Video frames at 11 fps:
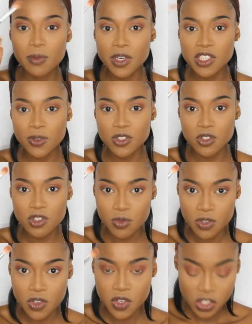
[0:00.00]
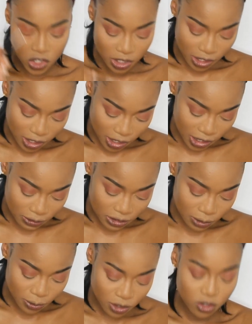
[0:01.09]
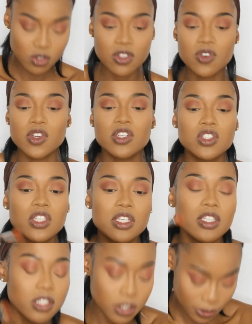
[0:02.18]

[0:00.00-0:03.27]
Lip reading: brush I was using for the red shade again, dip into the red shade,